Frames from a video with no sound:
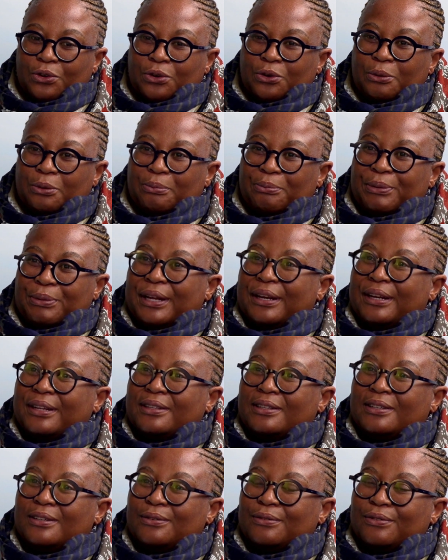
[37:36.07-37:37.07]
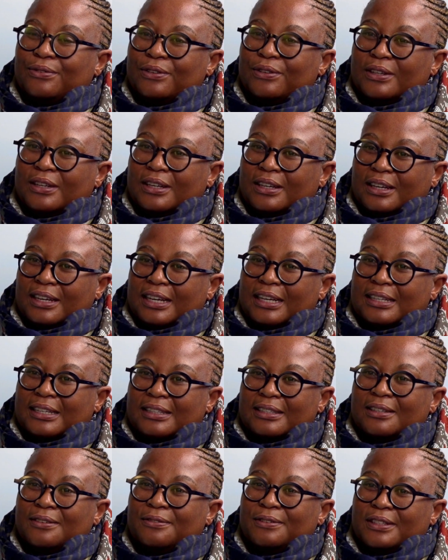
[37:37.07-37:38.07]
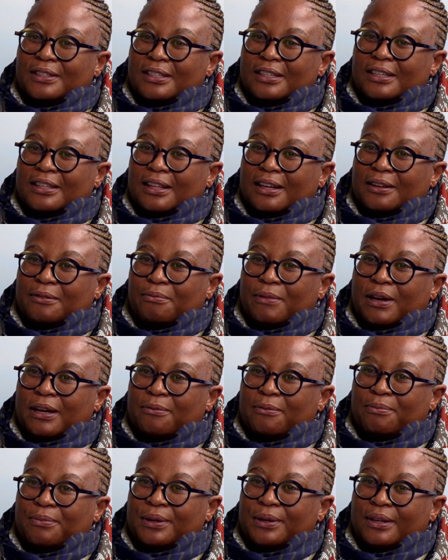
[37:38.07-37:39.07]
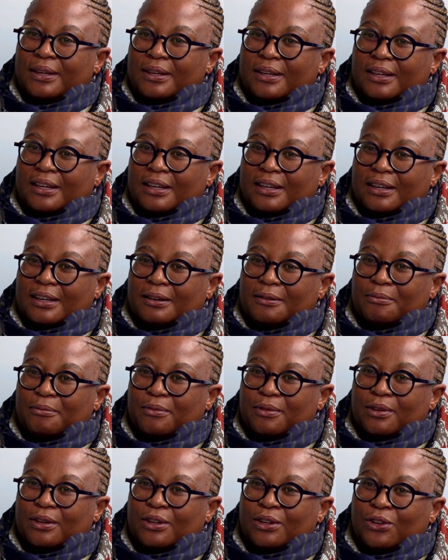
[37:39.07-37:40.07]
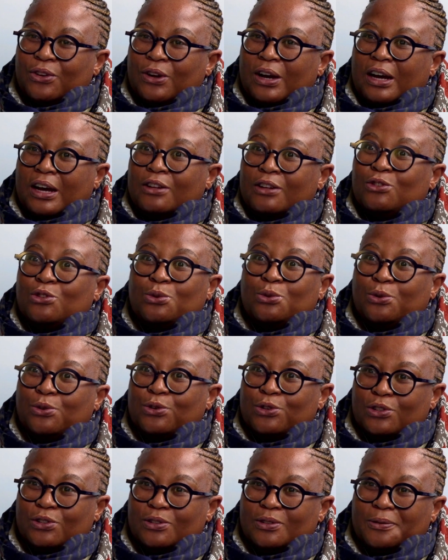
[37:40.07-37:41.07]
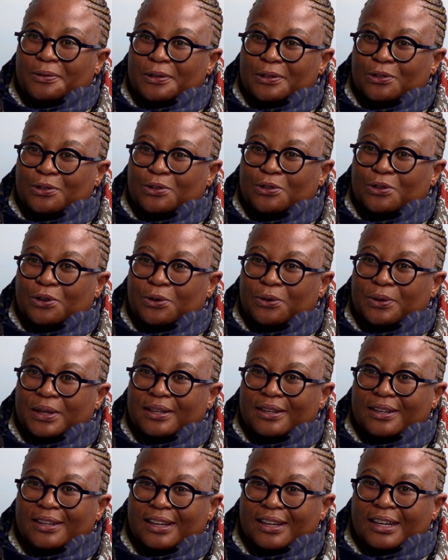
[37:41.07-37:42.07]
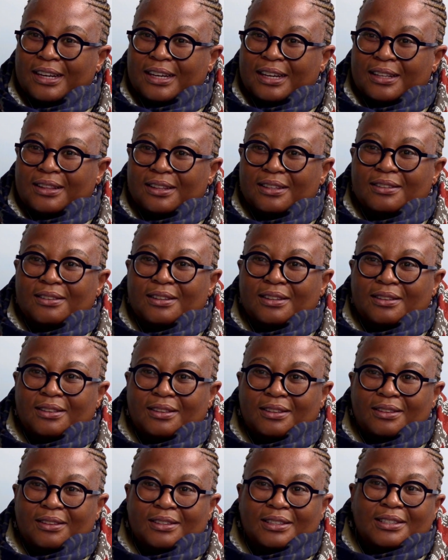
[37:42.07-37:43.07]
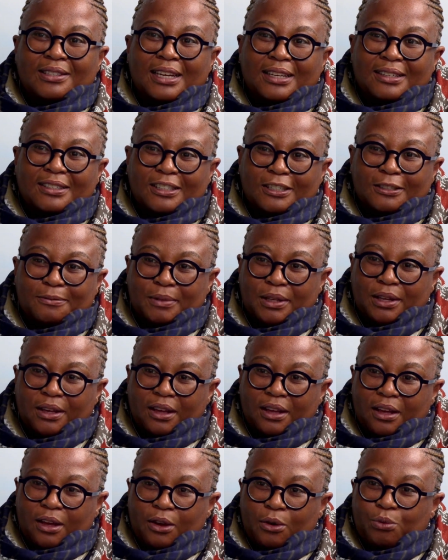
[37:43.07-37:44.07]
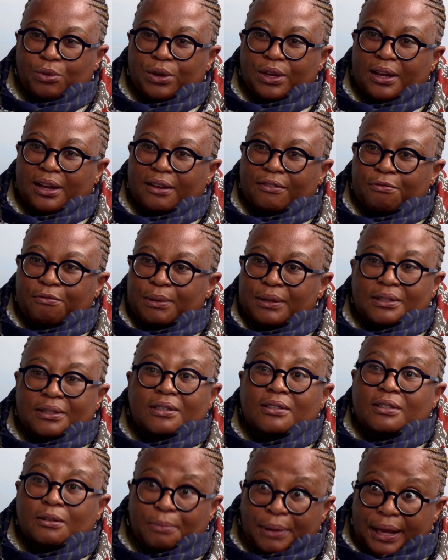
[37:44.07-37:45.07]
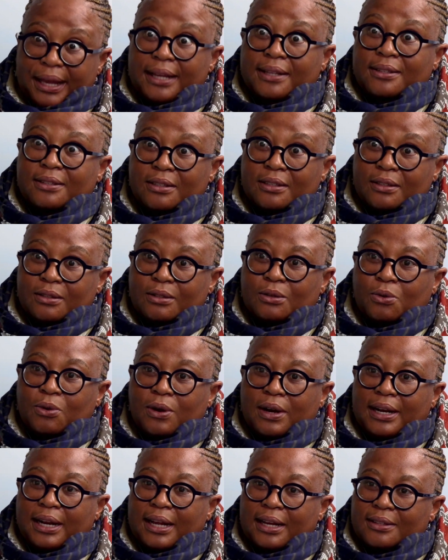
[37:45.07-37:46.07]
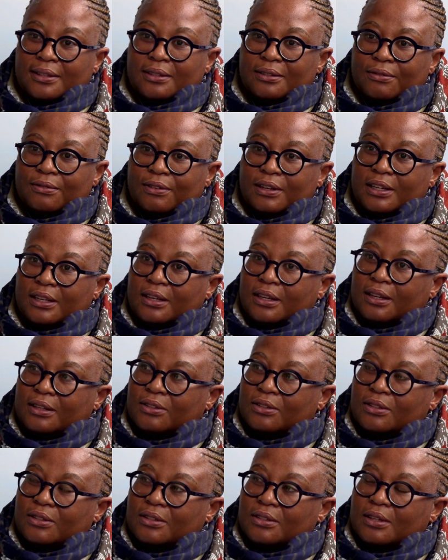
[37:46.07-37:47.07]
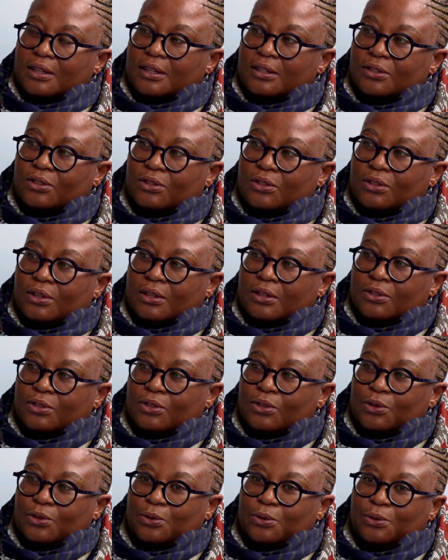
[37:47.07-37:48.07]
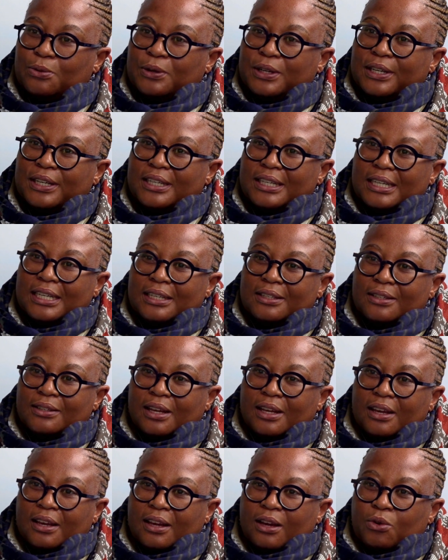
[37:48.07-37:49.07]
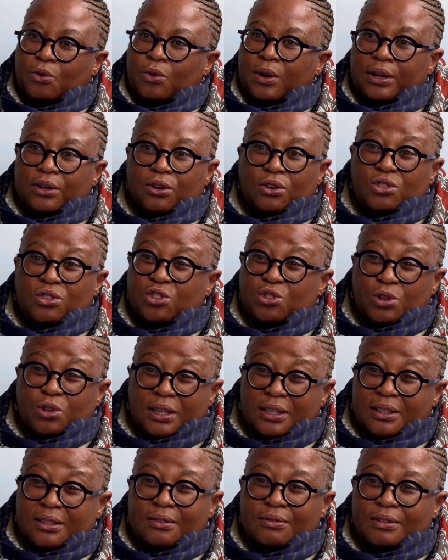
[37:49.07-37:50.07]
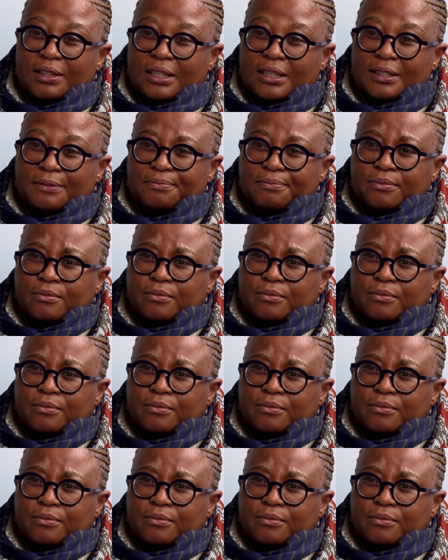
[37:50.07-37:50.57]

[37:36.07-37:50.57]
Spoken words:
competitive activity that might be, untoward towards growing the sector. We have participated quite actively, as you're aware, and quite constructively